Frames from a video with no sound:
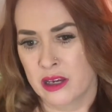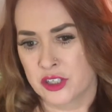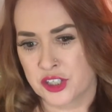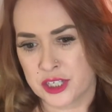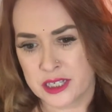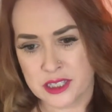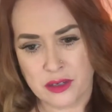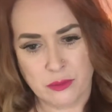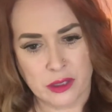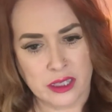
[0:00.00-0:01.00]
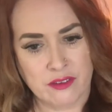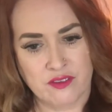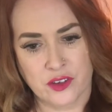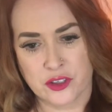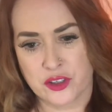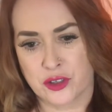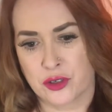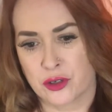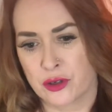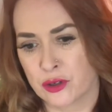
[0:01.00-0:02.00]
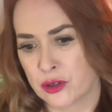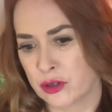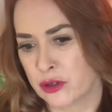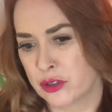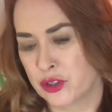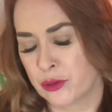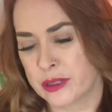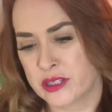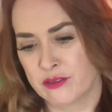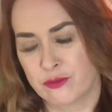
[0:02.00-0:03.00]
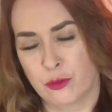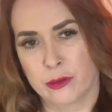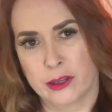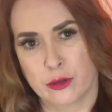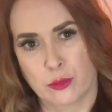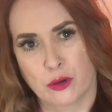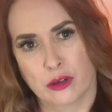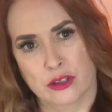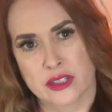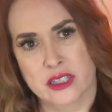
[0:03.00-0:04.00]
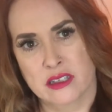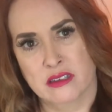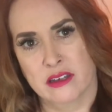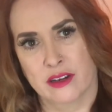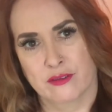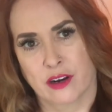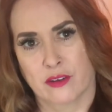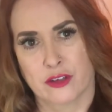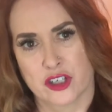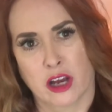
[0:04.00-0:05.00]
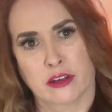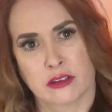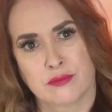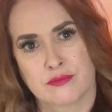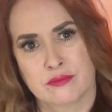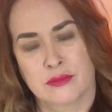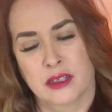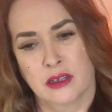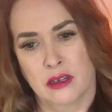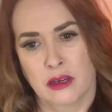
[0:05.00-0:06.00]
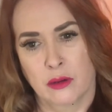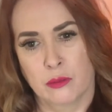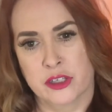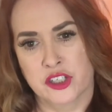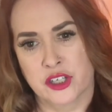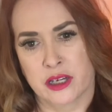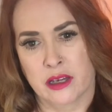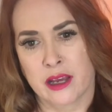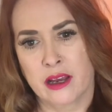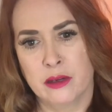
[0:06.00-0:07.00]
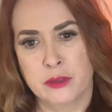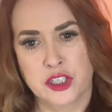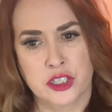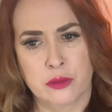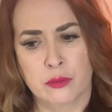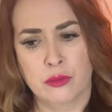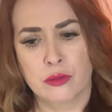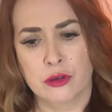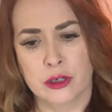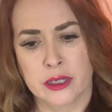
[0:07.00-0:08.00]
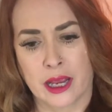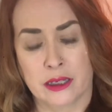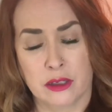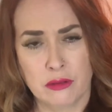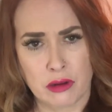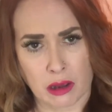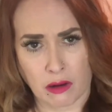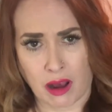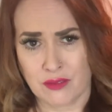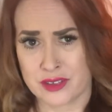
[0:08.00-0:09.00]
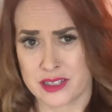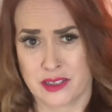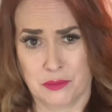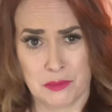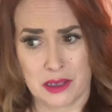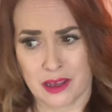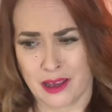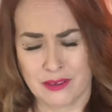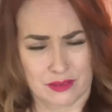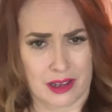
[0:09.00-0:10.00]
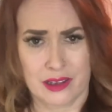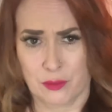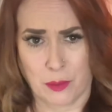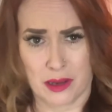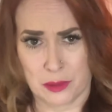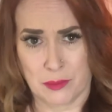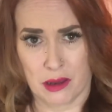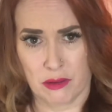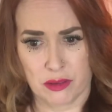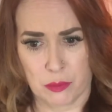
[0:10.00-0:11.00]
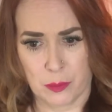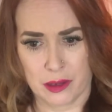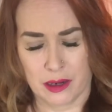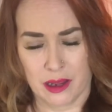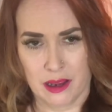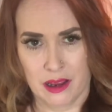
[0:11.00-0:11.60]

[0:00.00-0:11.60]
She doesn't really filter her choice of 4-letter words in front of her daughter, which I kind of wish she would. And obviously me, I have a potty mouth, but